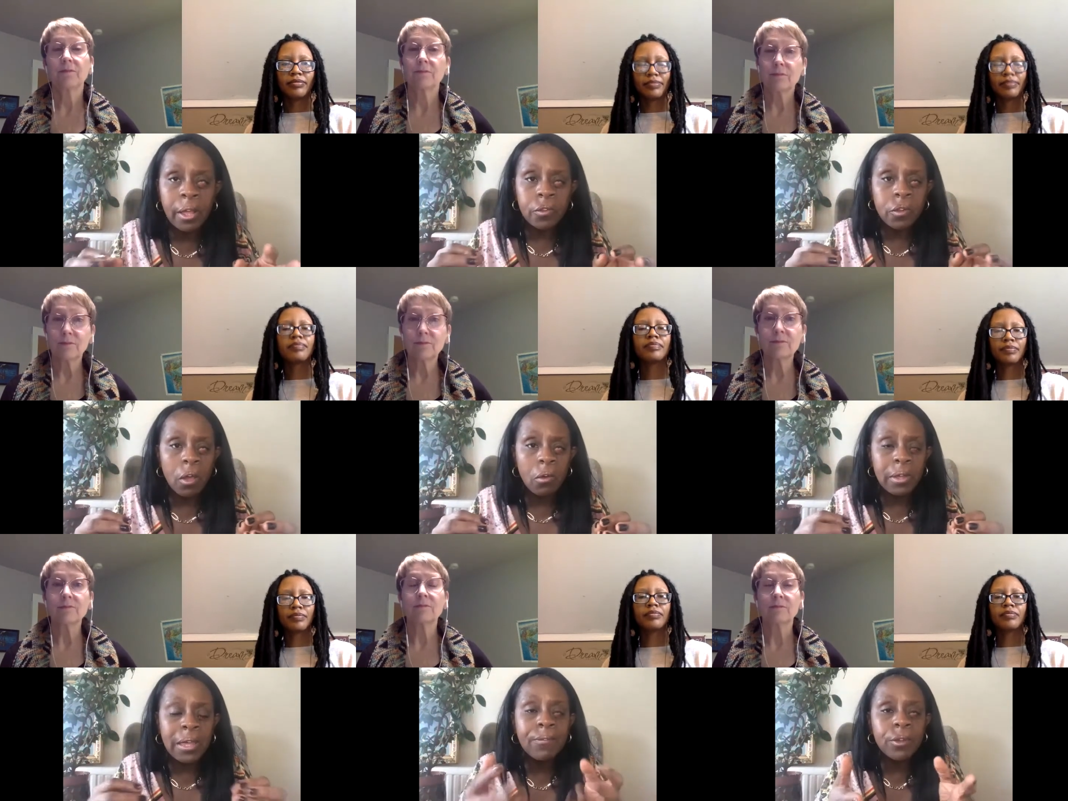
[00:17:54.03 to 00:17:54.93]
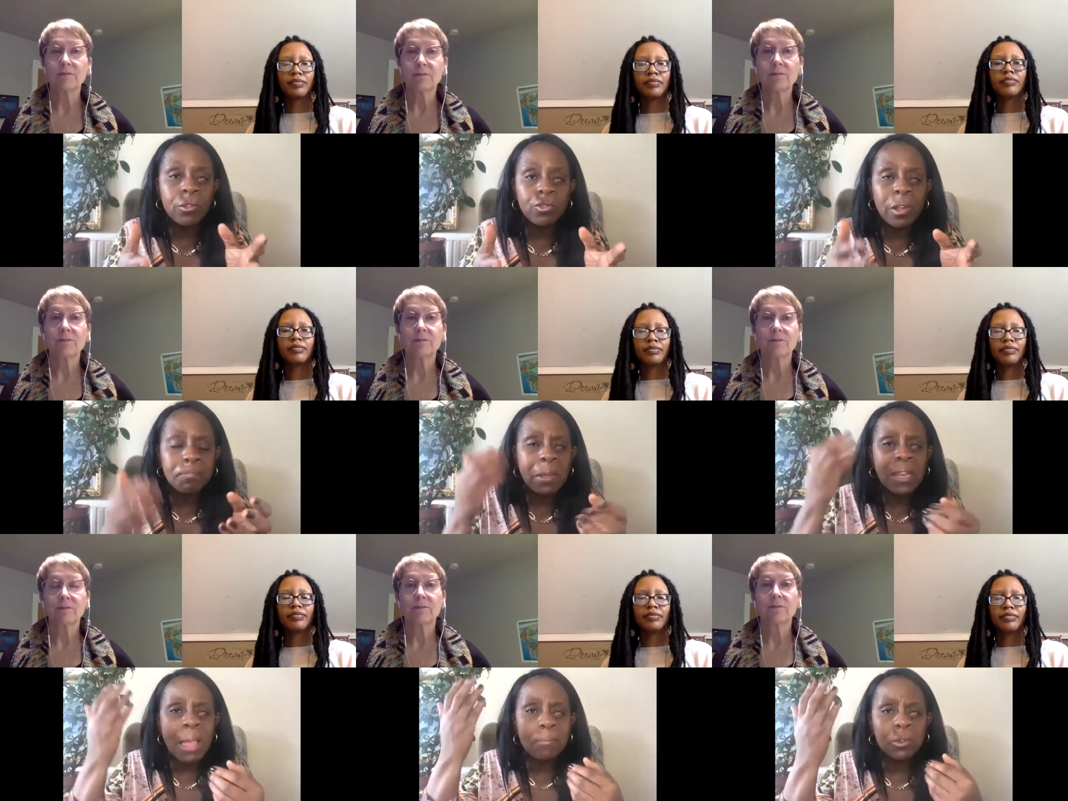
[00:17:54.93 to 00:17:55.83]
Speaker 1: So, even just being
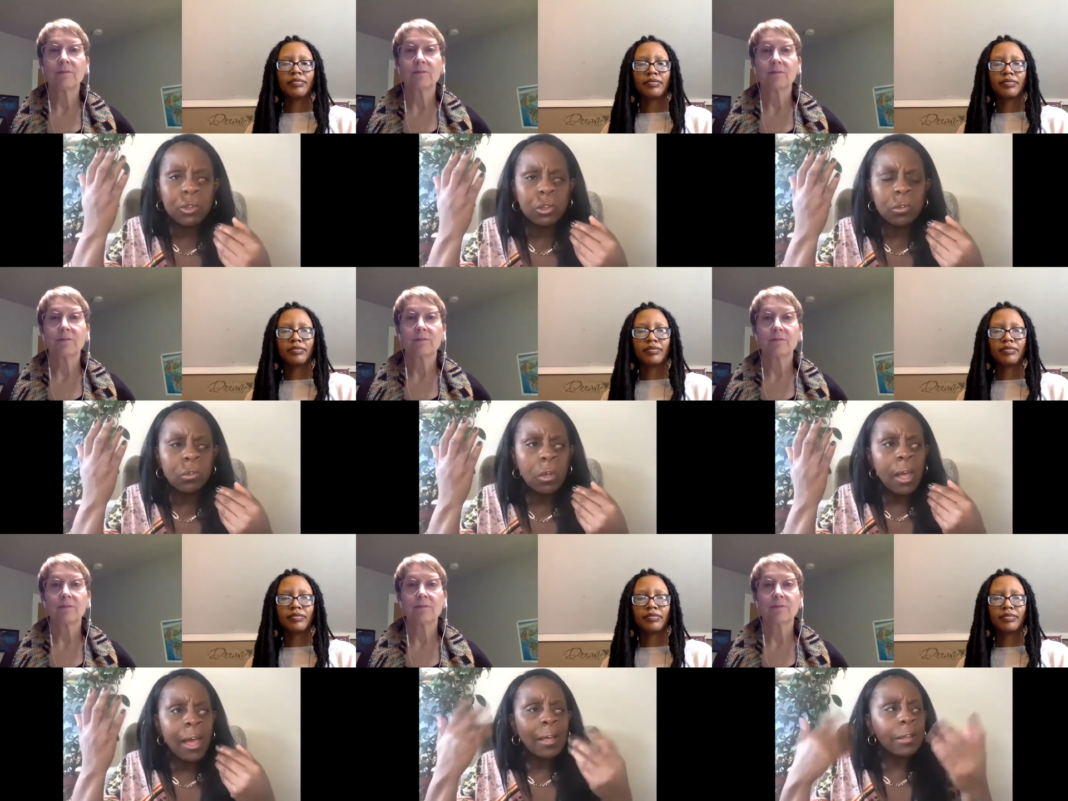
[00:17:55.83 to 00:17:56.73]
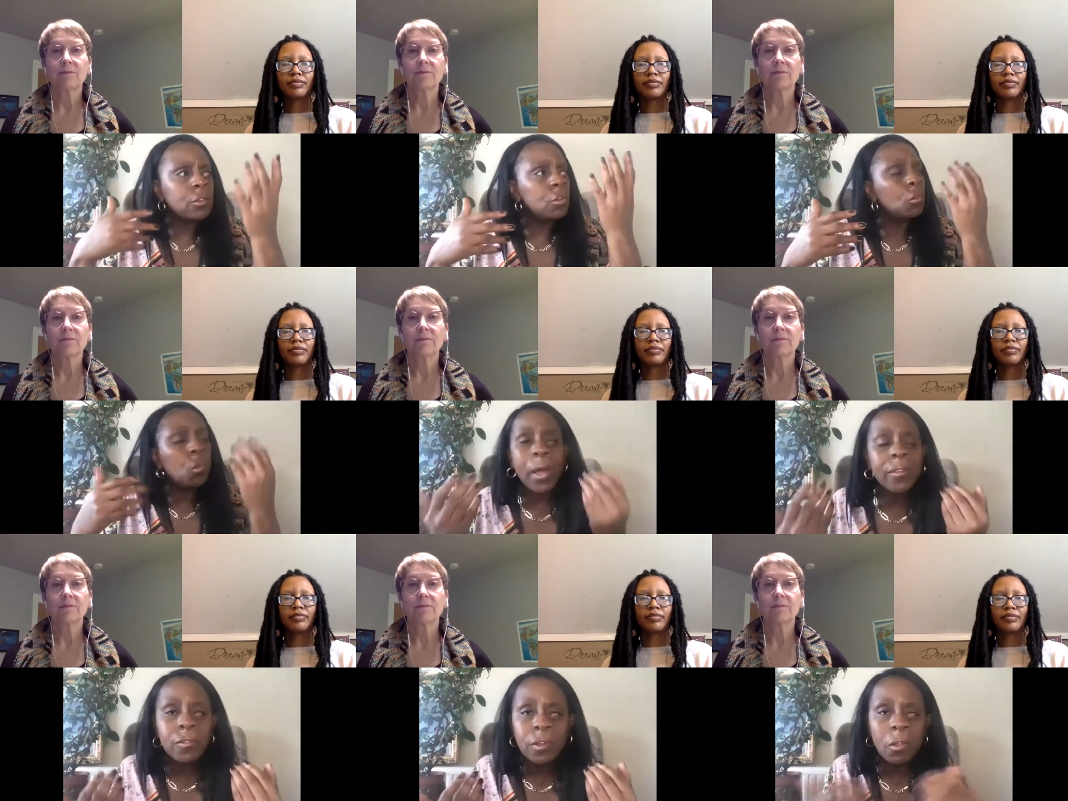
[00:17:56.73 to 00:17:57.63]
able to to
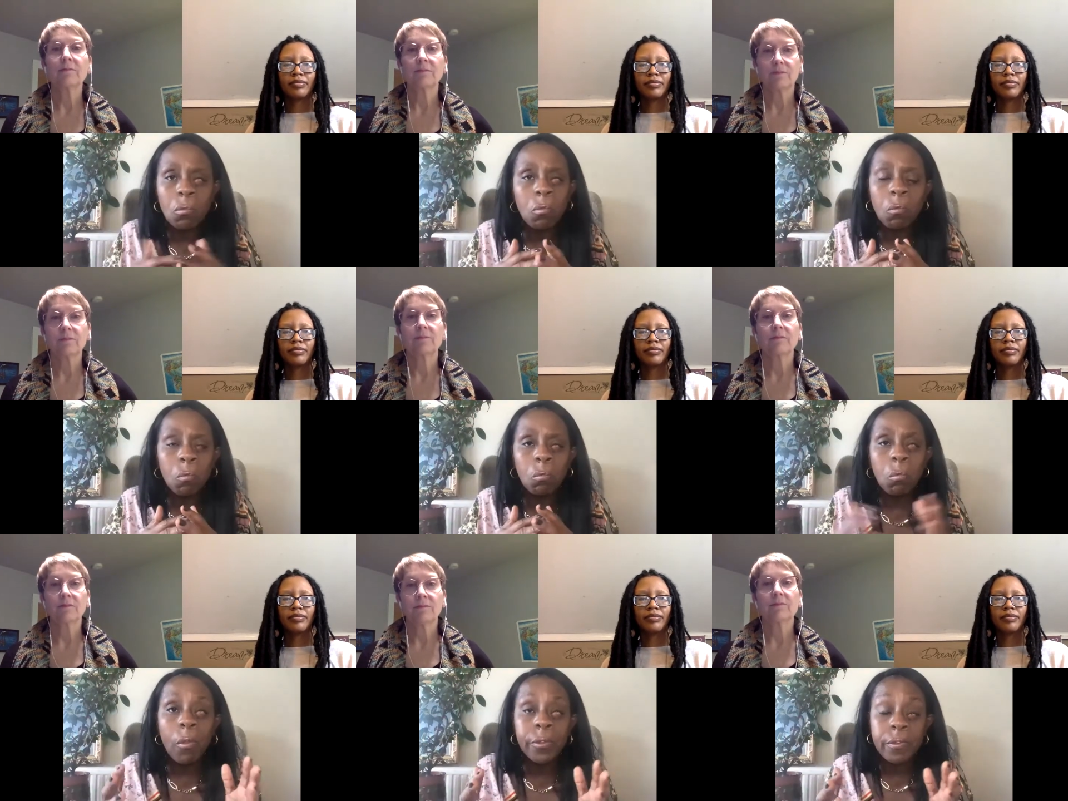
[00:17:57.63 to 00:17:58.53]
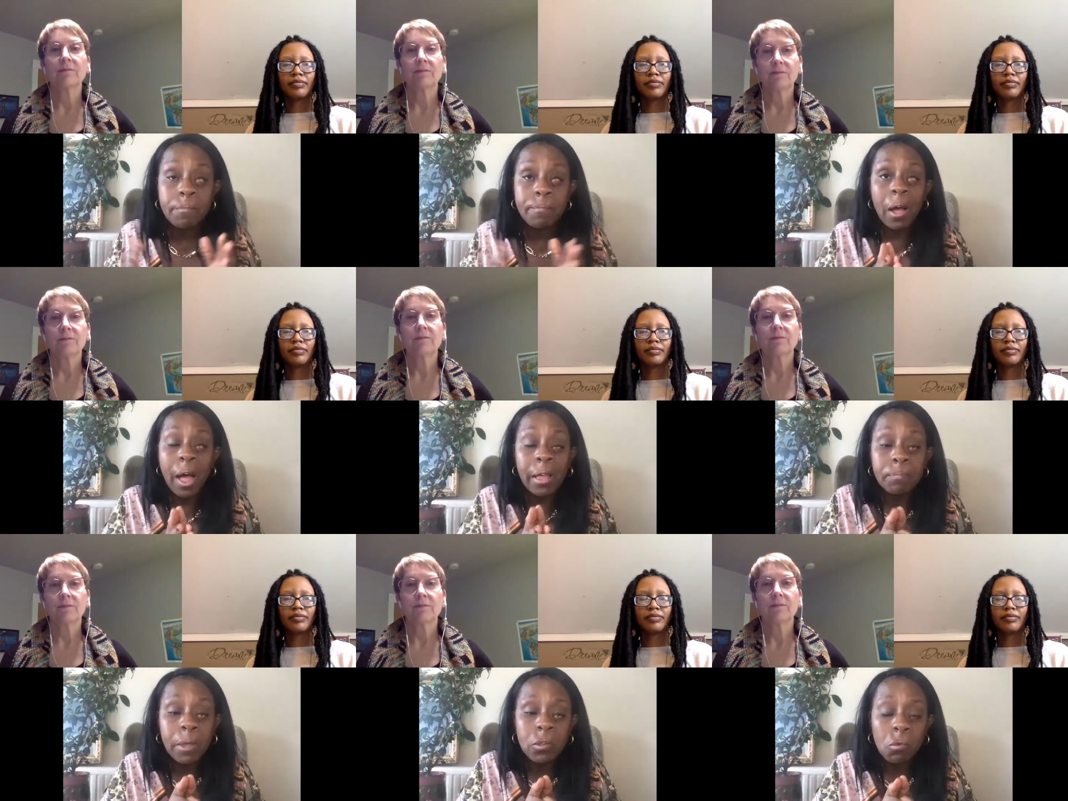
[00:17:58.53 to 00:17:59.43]
question what this is about. I
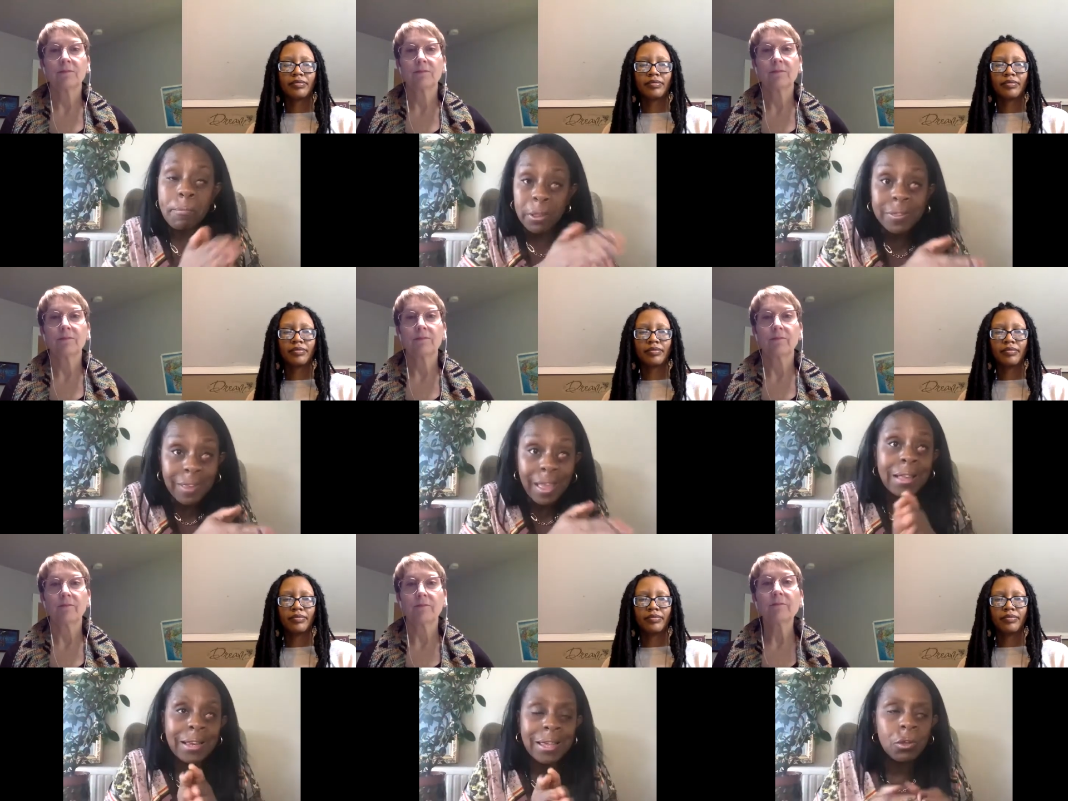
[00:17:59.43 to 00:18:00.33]
speak to women daily